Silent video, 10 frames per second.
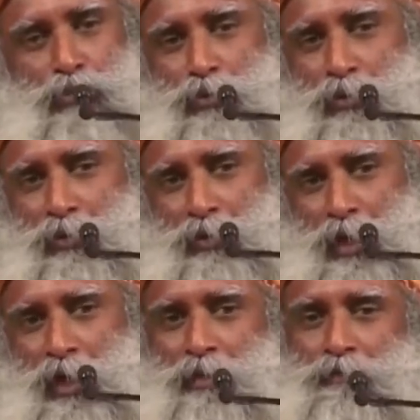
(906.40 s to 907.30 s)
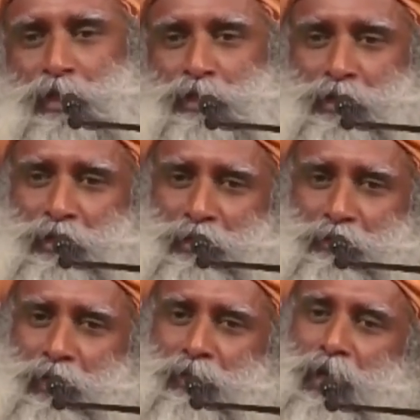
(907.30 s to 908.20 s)
bull and a
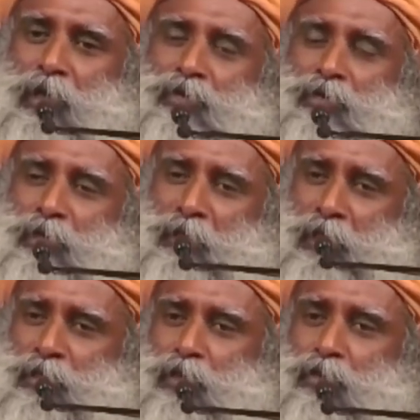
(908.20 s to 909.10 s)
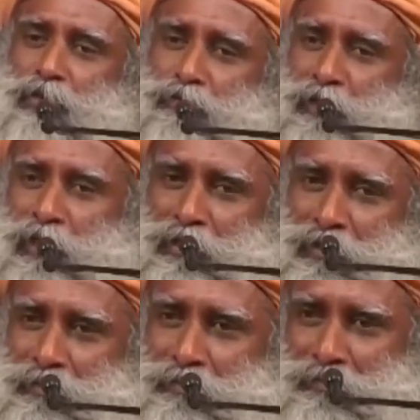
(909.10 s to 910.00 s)
pheasant were grazing on the
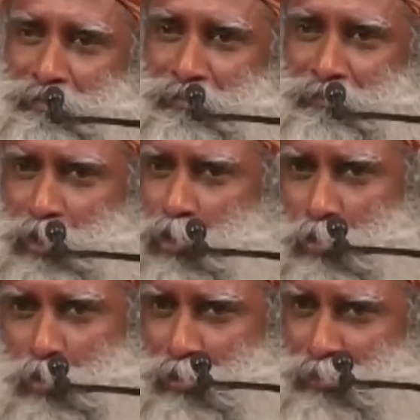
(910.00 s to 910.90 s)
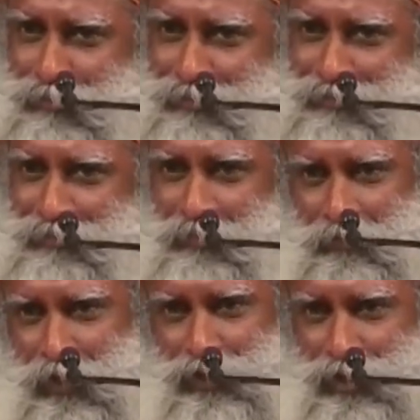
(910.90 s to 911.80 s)
field. You know a bull?
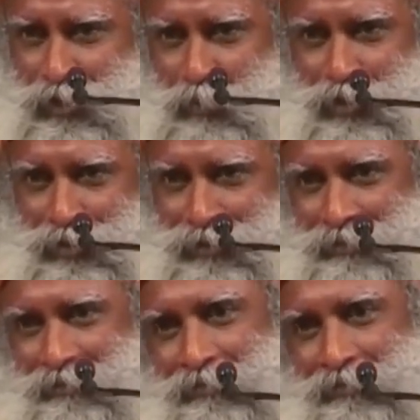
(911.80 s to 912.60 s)
A pheasant, a bird.